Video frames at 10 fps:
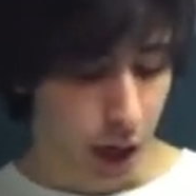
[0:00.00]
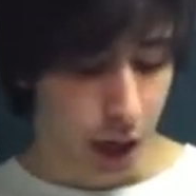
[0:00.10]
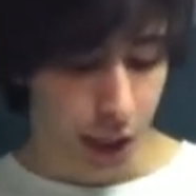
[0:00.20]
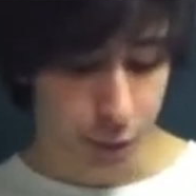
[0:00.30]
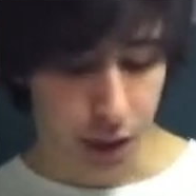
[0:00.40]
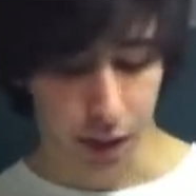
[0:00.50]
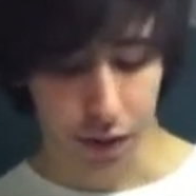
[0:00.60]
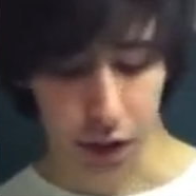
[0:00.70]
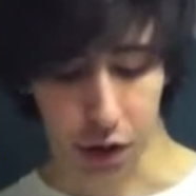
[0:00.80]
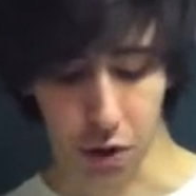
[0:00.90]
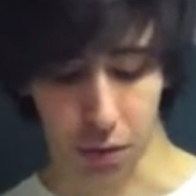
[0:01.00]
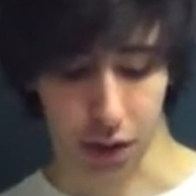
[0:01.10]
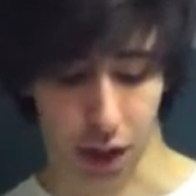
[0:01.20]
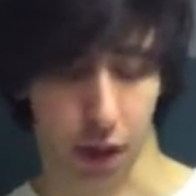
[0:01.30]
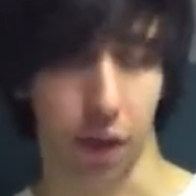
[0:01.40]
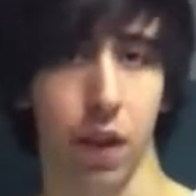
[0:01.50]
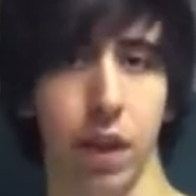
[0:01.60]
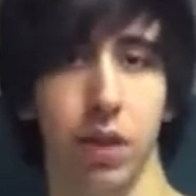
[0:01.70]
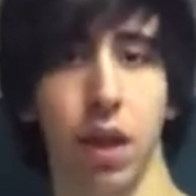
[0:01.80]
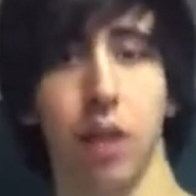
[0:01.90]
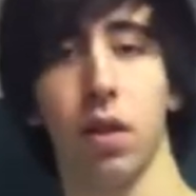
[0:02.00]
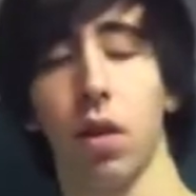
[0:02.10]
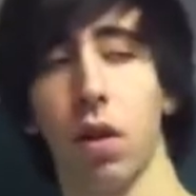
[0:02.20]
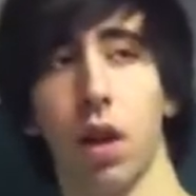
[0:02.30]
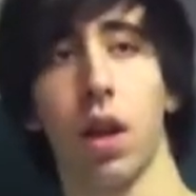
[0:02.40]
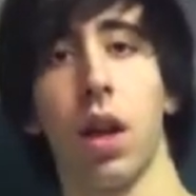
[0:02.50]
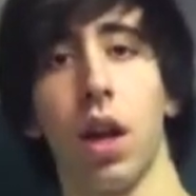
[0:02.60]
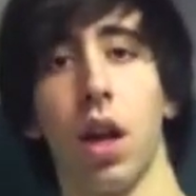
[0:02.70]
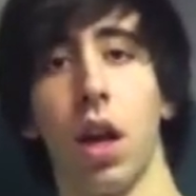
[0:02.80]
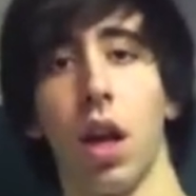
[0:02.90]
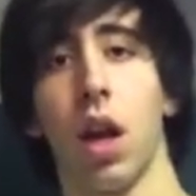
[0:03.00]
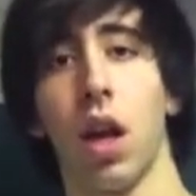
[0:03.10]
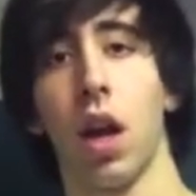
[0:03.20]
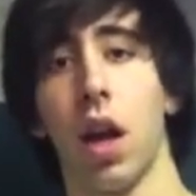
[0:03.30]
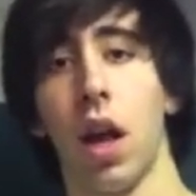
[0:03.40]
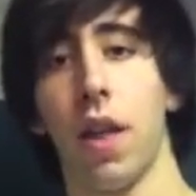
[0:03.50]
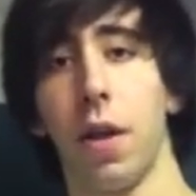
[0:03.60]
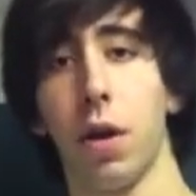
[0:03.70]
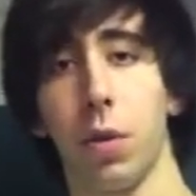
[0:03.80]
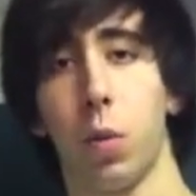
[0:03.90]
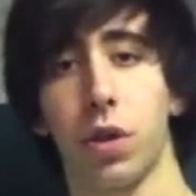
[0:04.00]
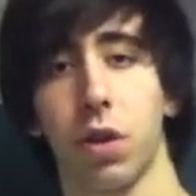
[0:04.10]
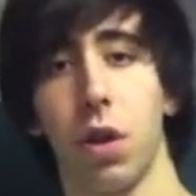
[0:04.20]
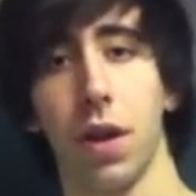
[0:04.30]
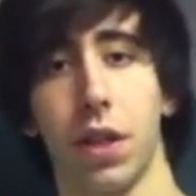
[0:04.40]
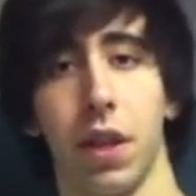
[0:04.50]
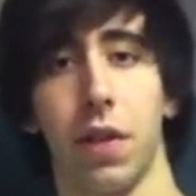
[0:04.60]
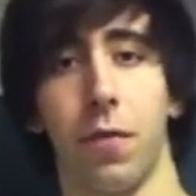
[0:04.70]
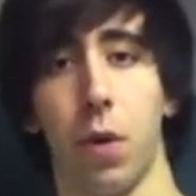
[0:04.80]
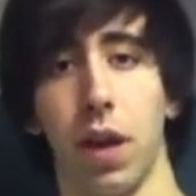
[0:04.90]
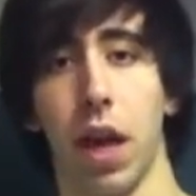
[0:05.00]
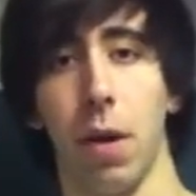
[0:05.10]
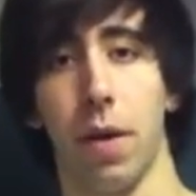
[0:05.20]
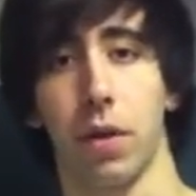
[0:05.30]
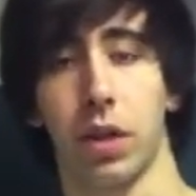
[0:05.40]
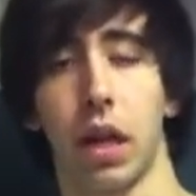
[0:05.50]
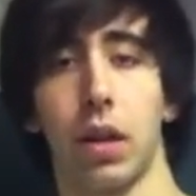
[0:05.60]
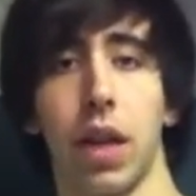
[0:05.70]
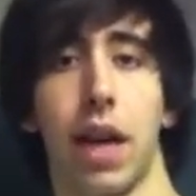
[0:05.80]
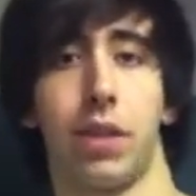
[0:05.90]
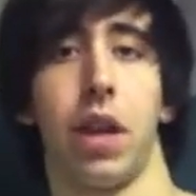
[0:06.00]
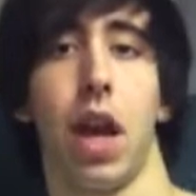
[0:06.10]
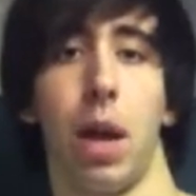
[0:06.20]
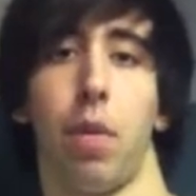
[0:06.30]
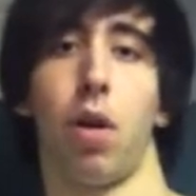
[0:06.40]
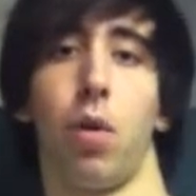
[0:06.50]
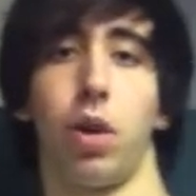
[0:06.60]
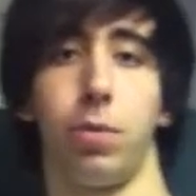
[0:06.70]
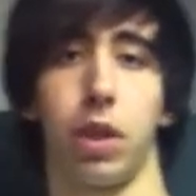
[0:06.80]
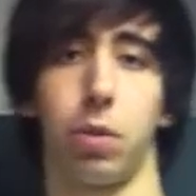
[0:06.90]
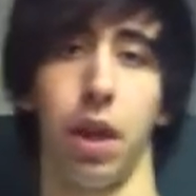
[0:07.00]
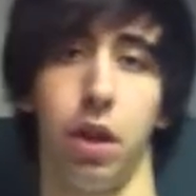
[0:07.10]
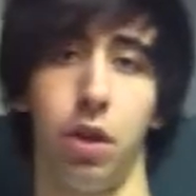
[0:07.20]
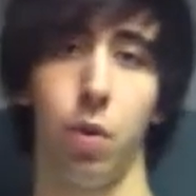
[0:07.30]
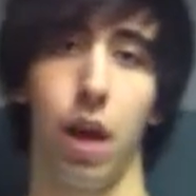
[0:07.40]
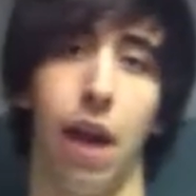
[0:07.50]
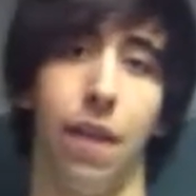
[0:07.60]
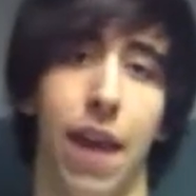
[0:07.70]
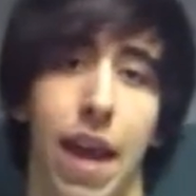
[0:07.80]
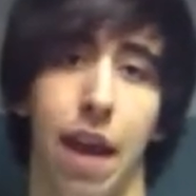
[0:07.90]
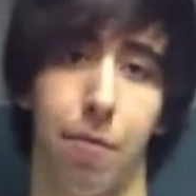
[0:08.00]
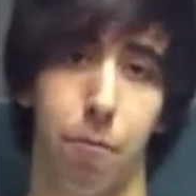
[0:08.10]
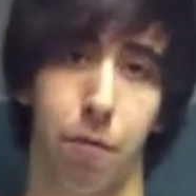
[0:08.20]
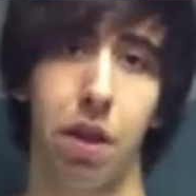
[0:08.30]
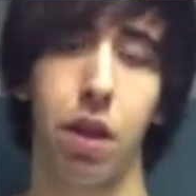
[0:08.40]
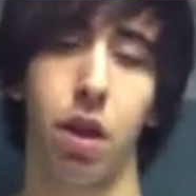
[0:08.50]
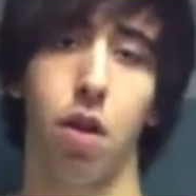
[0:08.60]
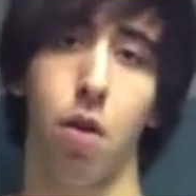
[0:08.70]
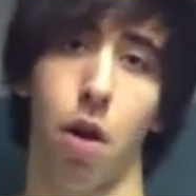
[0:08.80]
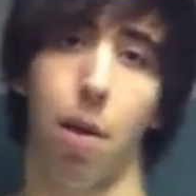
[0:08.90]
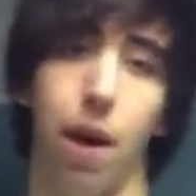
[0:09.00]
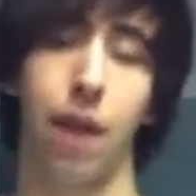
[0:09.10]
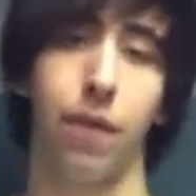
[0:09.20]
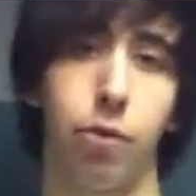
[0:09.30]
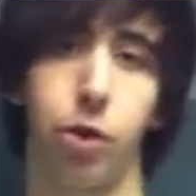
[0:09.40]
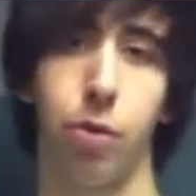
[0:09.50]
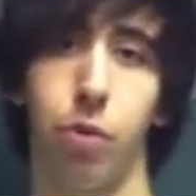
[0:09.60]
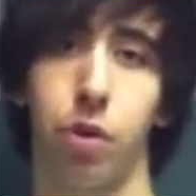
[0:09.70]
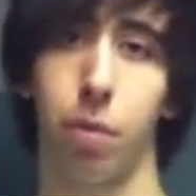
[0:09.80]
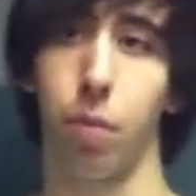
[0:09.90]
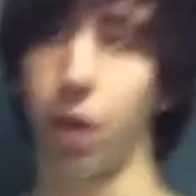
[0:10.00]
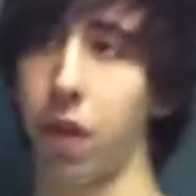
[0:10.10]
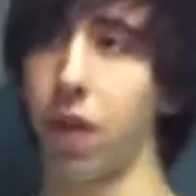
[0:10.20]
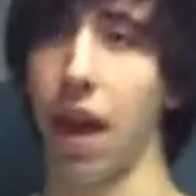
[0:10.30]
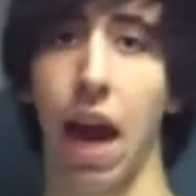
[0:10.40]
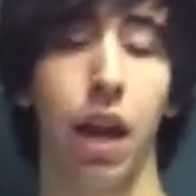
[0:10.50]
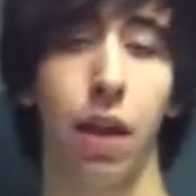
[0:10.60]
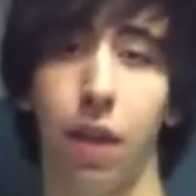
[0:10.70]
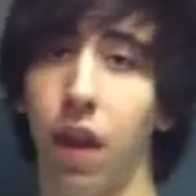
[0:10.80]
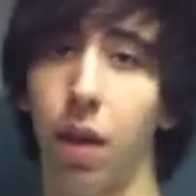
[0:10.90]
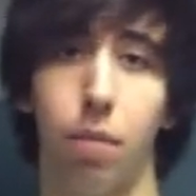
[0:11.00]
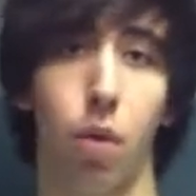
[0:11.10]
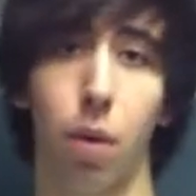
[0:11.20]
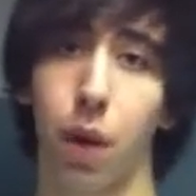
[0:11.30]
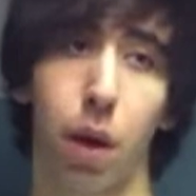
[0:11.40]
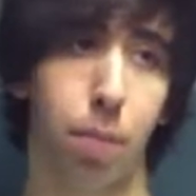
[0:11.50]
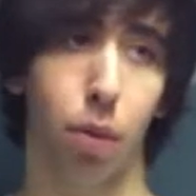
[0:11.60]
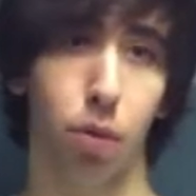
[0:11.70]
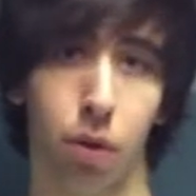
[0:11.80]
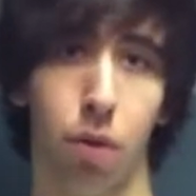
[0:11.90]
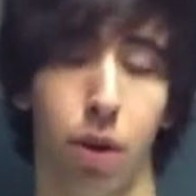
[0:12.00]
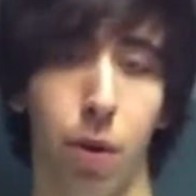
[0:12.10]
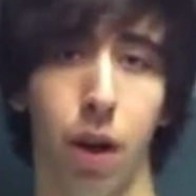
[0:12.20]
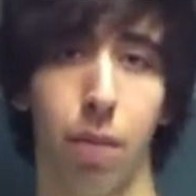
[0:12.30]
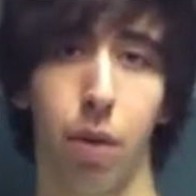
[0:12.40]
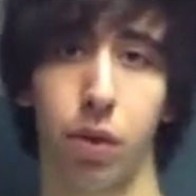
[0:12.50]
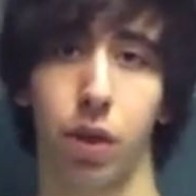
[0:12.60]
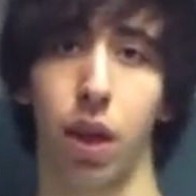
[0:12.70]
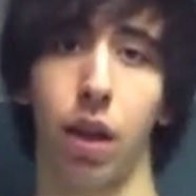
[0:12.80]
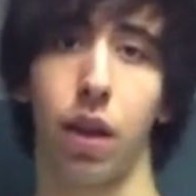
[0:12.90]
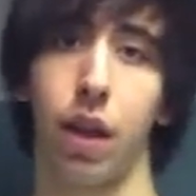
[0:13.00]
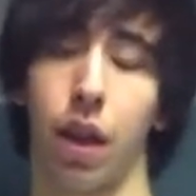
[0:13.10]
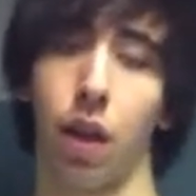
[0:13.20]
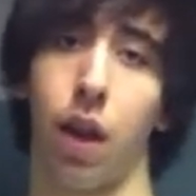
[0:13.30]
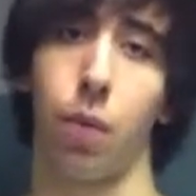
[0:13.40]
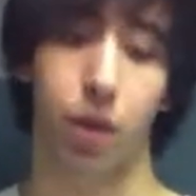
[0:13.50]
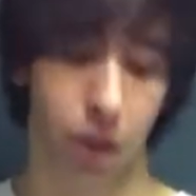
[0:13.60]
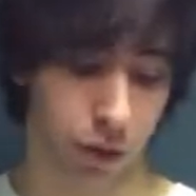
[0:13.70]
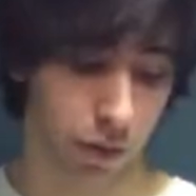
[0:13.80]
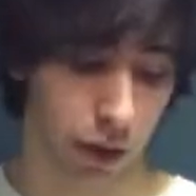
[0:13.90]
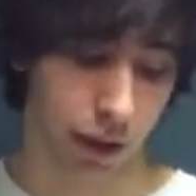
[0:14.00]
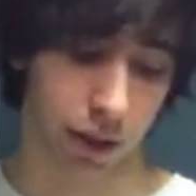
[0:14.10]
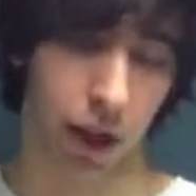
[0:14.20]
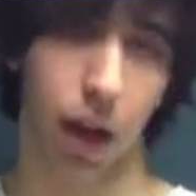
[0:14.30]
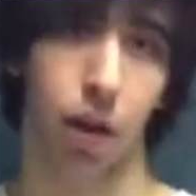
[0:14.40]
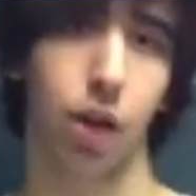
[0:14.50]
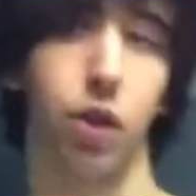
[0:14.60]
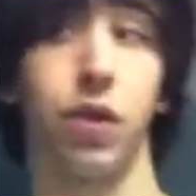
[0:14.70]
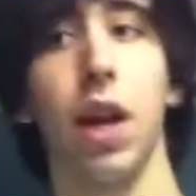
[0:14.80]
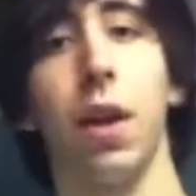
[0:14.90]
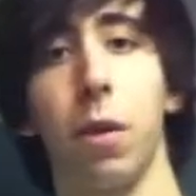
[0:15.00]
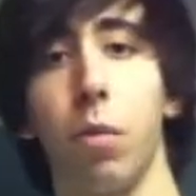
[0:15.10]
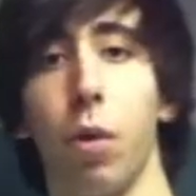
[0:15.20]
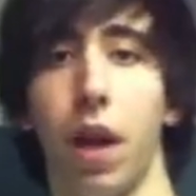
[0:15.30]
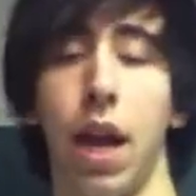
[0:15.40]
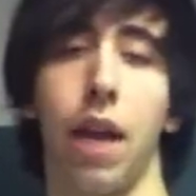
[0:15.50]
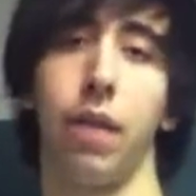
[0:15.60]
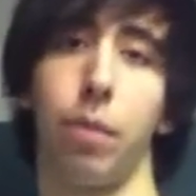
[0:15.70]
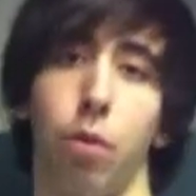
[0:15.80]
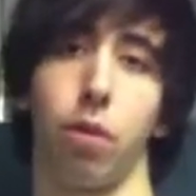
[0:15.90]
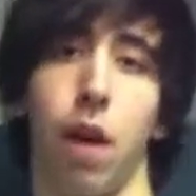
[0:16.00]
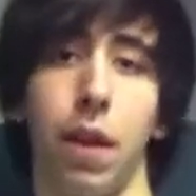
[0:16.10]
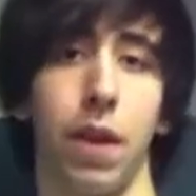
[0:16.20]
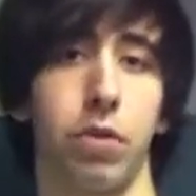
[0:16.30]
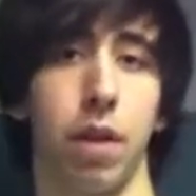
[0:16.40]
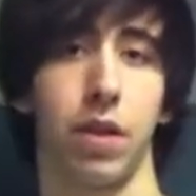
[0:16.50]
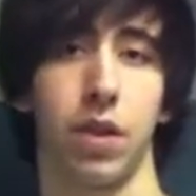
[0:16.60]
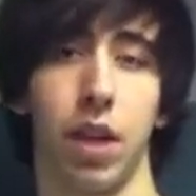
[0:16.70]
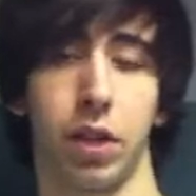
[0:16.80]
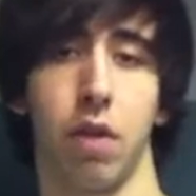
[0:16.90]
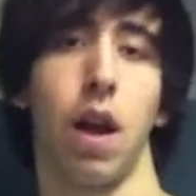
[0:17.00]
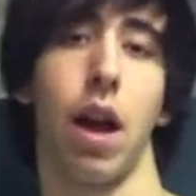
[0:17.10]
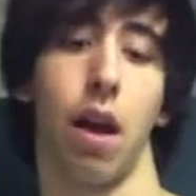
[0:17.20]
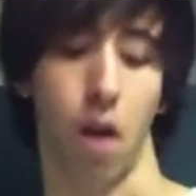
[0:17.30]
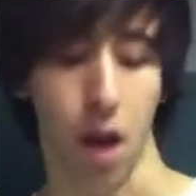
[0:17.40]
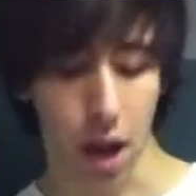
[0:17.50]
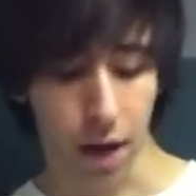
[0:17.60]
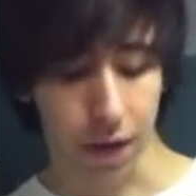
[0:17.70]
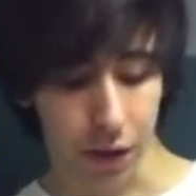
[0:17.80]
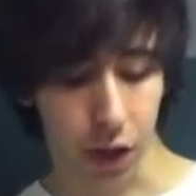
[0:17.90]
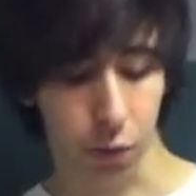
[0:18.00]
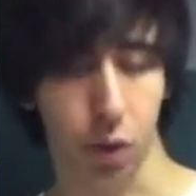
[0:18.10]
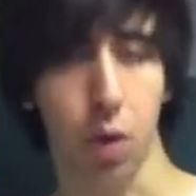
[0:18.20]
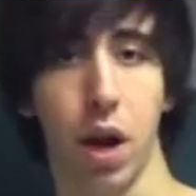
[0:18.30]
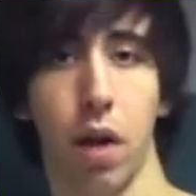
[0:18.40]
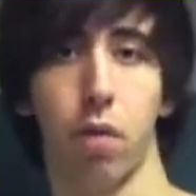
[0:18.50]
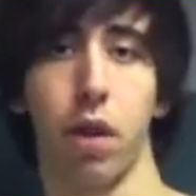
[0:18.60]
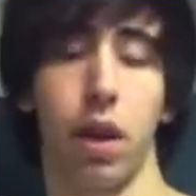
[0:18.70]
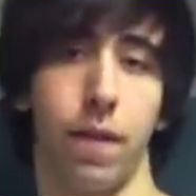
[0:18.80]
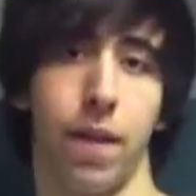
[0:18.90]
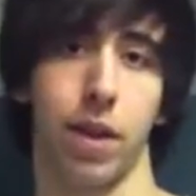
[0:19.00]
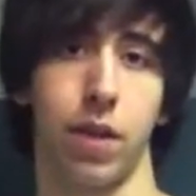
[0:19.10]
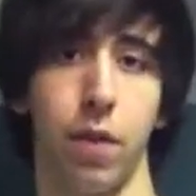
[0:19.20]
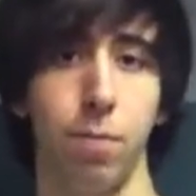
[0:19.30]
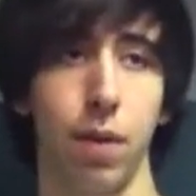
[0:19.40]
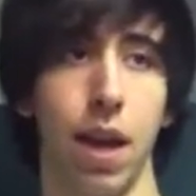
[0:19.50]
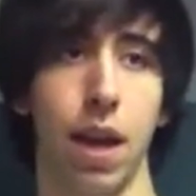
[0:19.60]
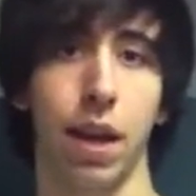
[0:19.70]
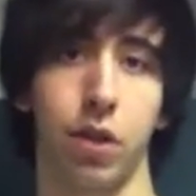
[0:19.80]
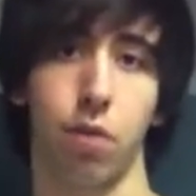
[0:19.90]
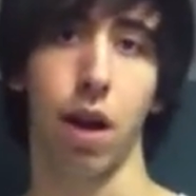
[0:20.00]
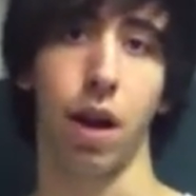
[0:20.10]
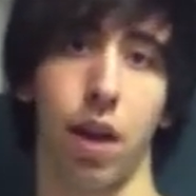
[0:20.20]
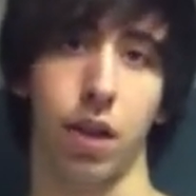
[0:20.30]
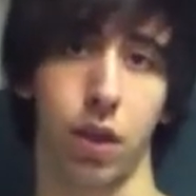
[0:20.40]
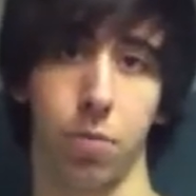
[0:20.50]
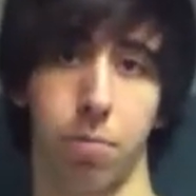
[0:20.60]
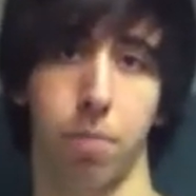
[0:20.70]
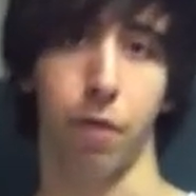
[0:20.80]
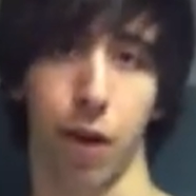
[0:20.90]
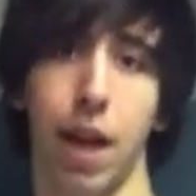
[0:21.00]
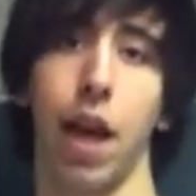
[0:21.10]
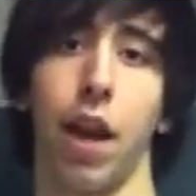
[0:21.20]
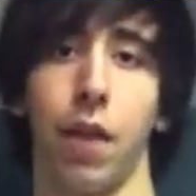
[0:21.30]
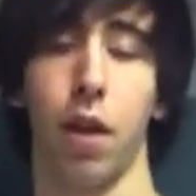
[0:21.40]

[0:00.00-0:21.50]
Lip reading: Next we have the Doom Scythe. These things are... They're what's known as, in the 40k universe, a glass hammer, which means when they do hit, they hit really hard. But if you shoot them with anything more than a bolter, you can most likely kill it, which is really sad. I should say anything more than a heavy bolter. Anything strength 6 or higher. These things will go down really fast. If you're playing against Grey Knights, forget it.